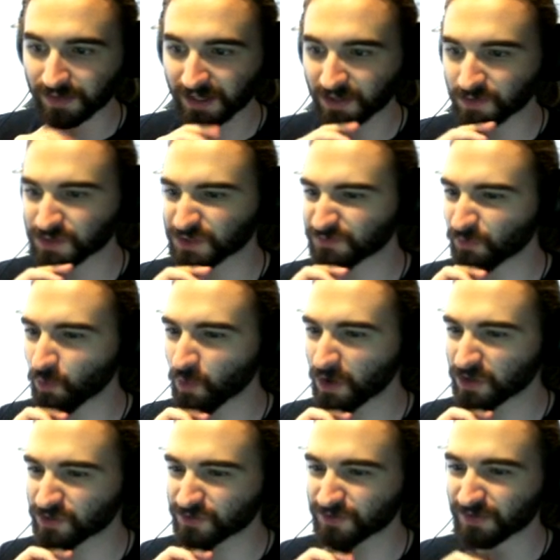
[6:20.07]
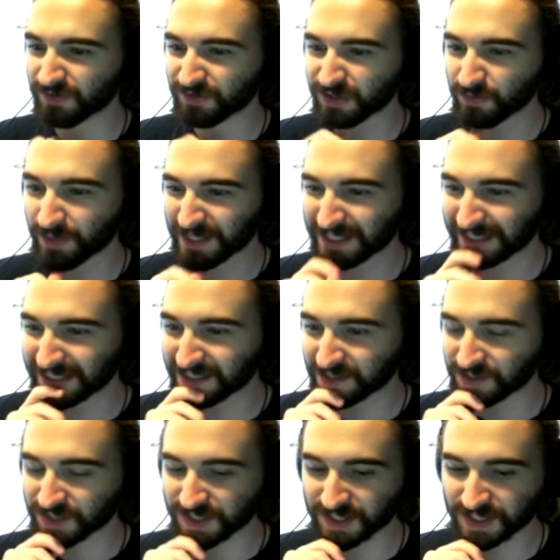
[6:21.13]
That costs 403 weekly,
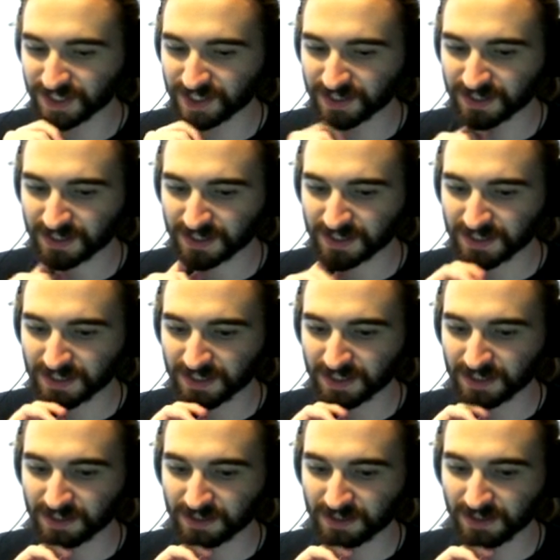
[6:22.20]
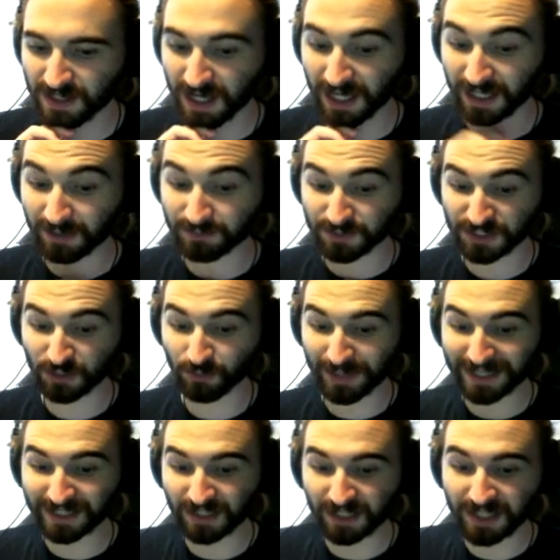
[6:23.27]
Jesus. And I'm still
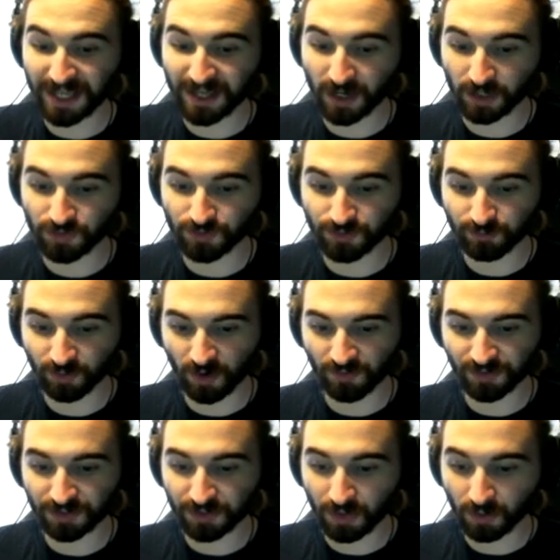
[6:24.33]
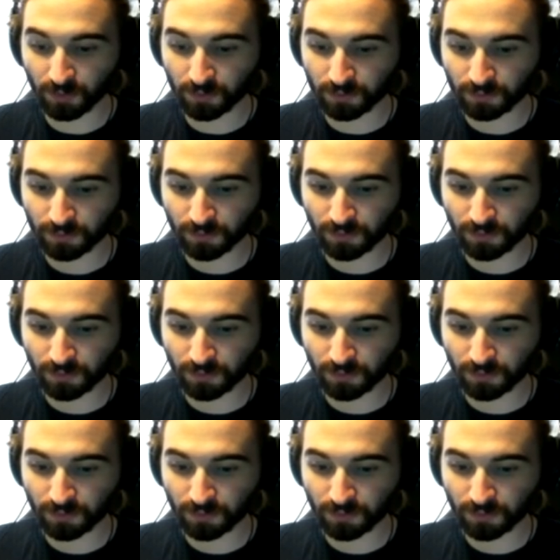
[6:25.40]
making like 800 profit though.